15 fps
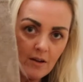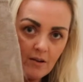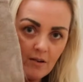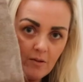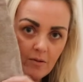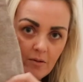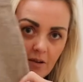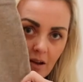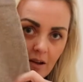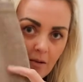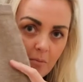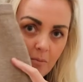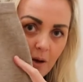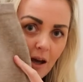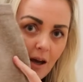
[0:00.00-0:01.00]
I'm going to take
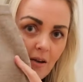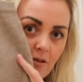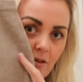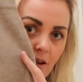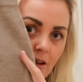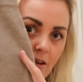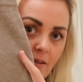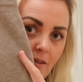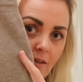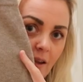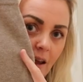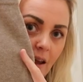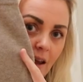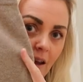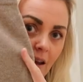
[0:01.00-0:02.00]
them back so you can
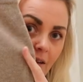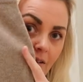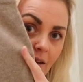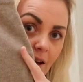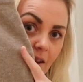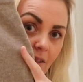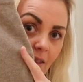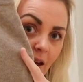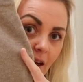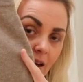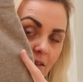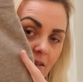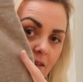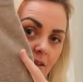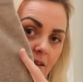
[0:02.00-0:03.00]
see, like
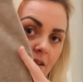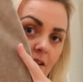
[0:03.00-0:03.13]
that.